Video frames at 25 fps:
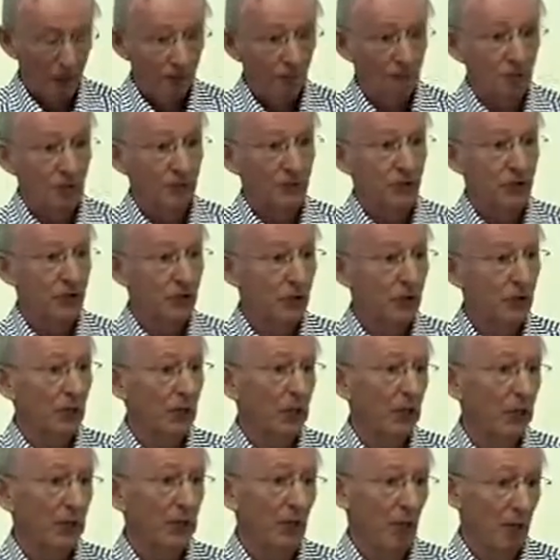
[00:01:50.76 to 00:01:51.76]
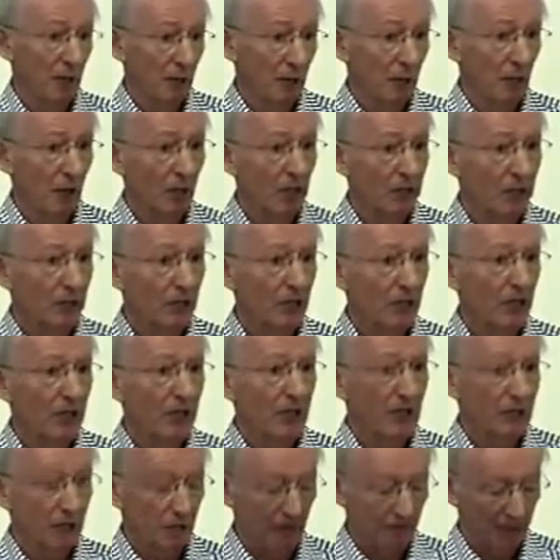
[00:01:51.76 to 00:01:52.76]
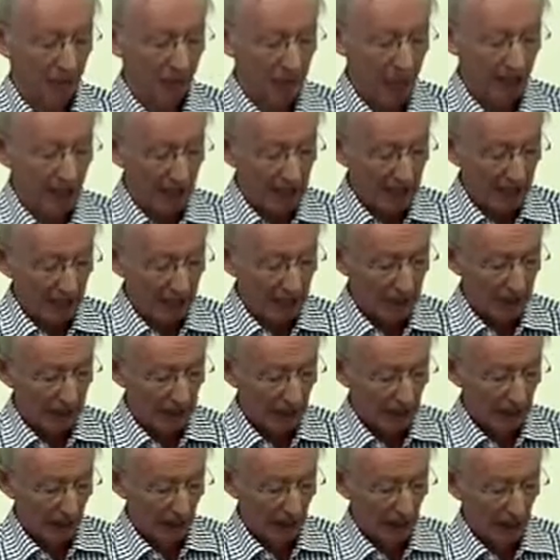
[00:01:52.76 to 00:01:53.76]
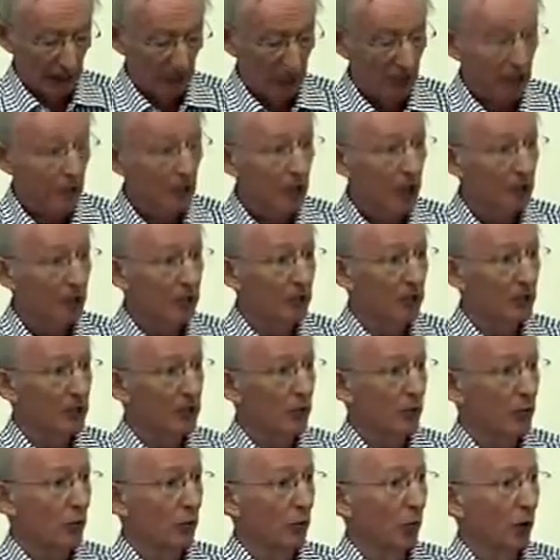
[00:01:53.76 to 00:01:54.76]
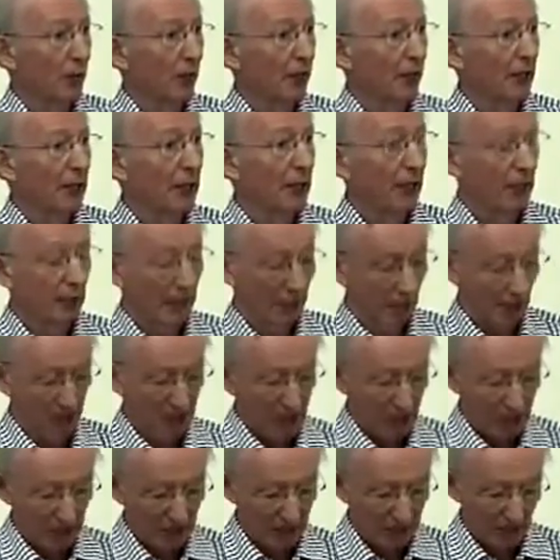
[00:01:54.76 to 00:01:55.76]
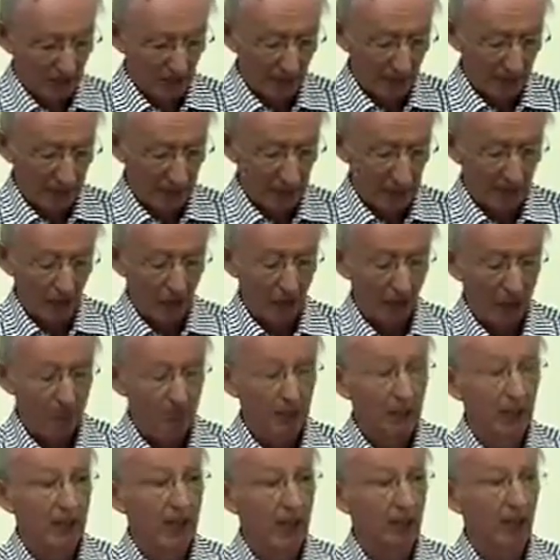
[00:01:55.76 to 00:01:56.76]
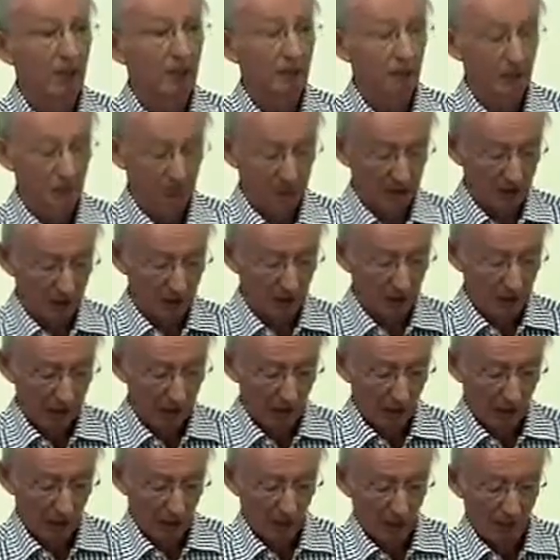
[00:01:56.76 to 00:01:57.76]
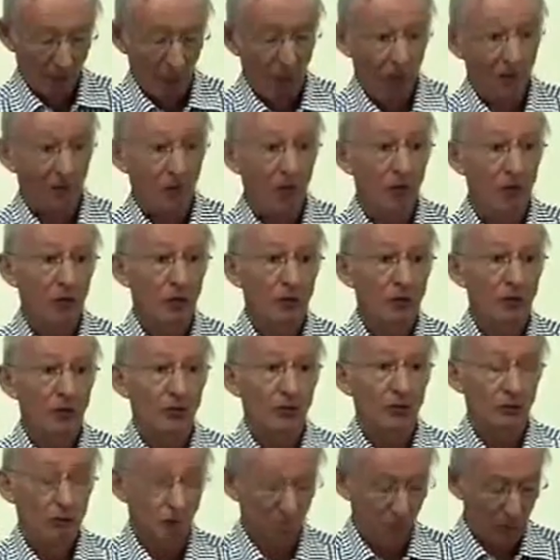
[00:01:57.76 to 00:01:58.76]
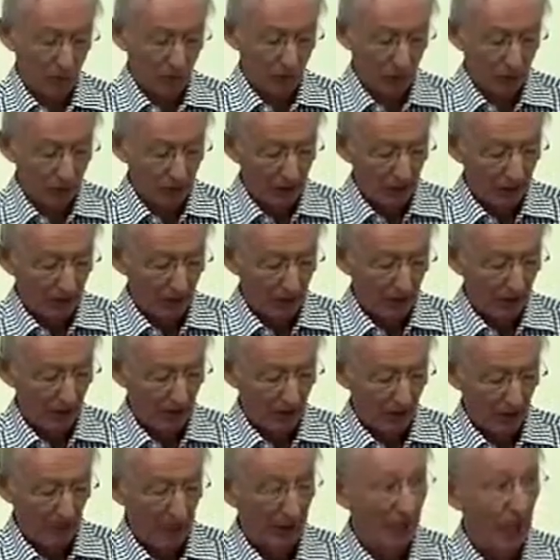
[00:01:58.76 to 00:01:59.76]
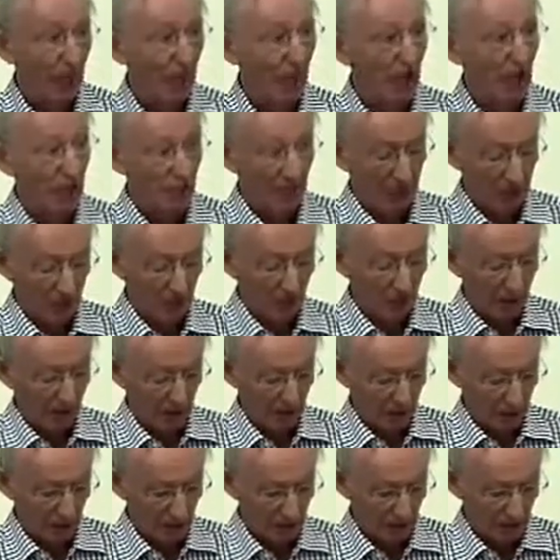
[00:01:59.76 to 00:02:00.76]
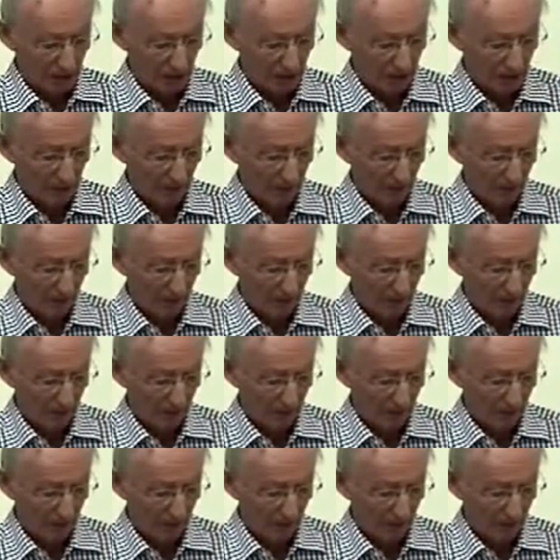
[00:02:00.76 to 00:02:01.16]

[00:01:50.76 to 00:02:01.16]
But the journey, I believe, that each of us takes is an individual one, and it's going to be greatly influenced by the culture in which we live and our own experiences.